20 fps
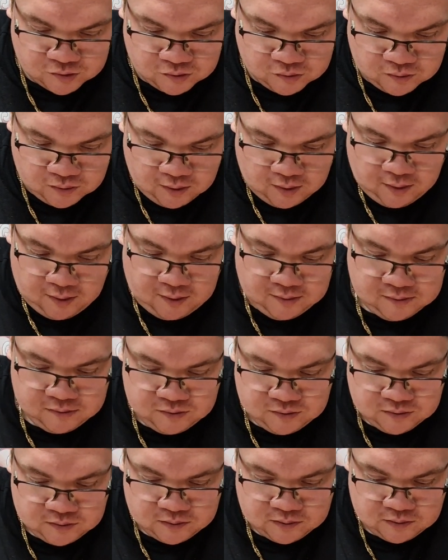So
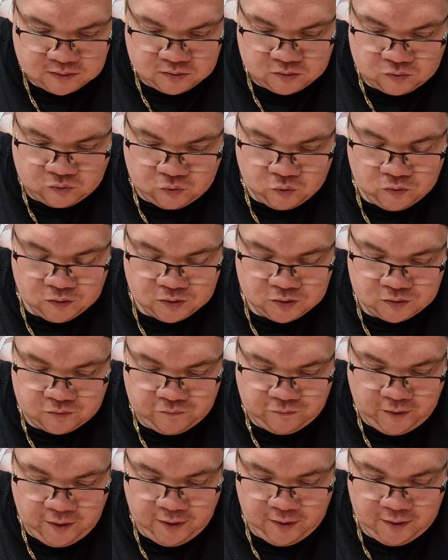two is
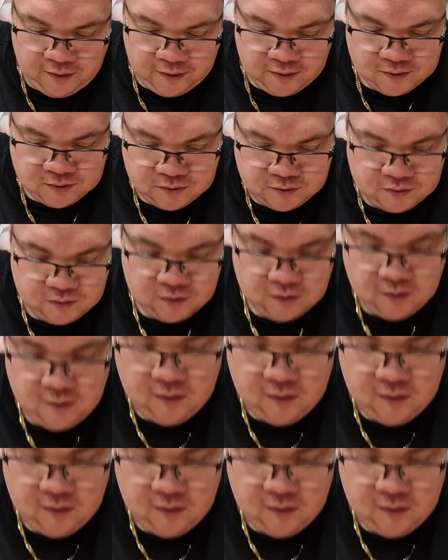fine, I guess.